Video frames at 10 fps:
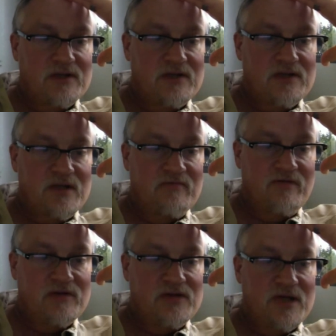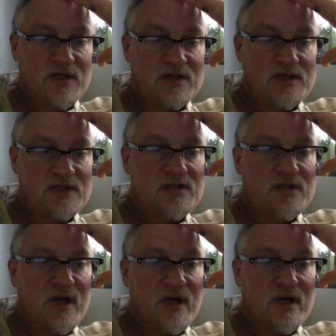There's InfoGenesis.
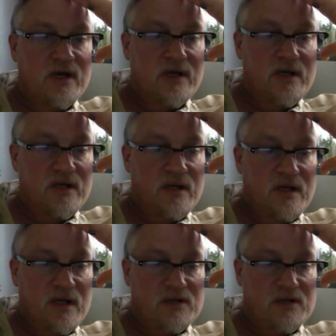It's a